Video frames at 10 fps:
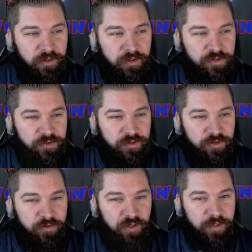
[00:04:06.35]
so you can
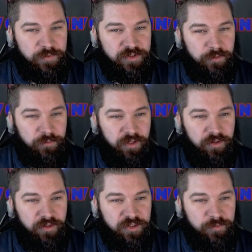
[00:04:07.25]
collapse them and
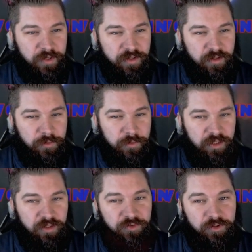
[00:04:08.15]
then expand them
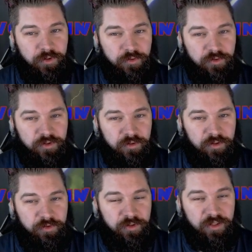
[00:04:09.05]
again if you
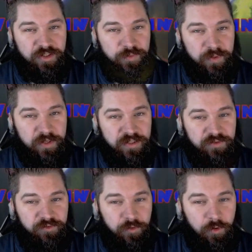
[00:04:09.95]
need the space
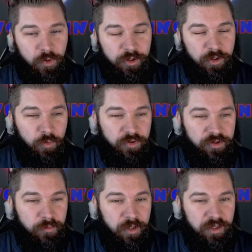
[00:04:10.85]
for working with
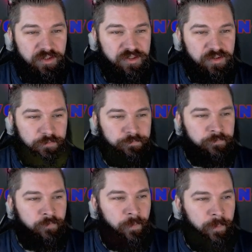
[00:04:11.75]
your mods.
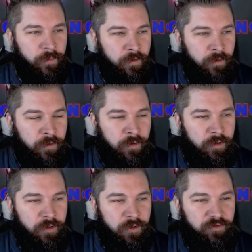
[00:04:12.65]

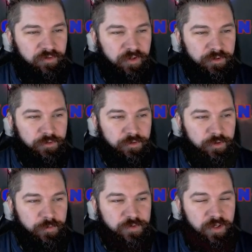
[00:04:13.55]
The filter
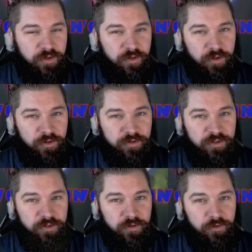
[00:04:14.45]
groups are the
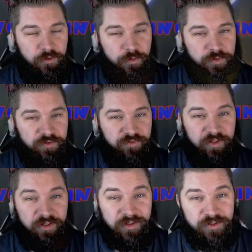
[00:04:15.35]
currently groups of
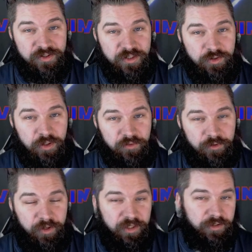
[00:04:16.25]
filters that you have
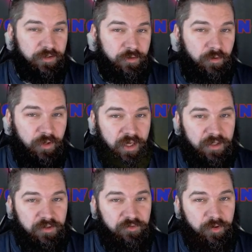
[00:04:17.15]
created or
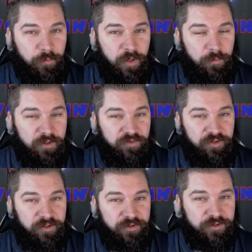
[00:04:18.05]
added from public
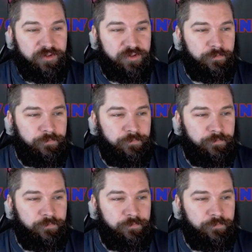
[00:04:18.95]
filters.